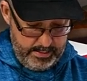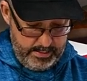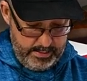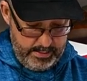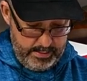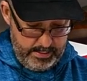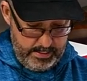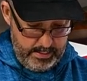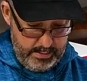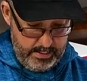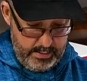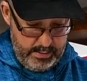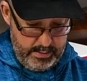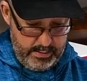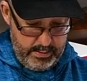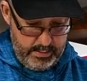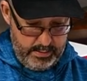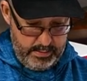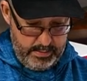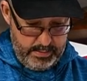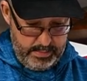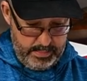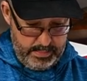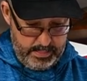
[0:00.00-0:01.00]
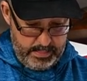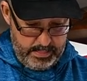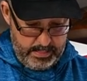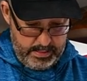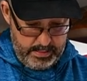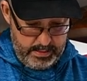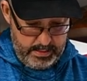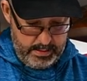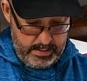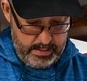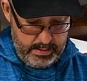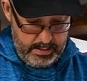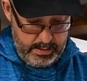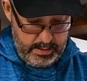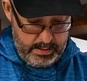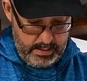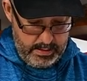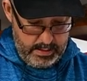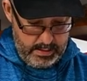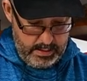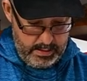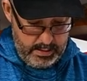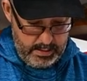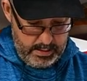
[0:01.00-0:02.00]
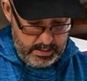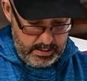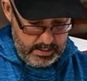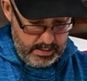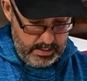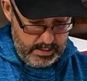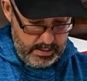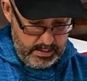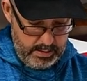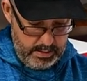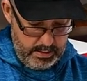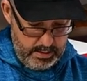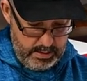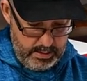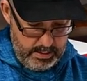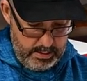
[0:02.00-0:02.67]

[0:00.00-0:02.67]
Nobody speaks.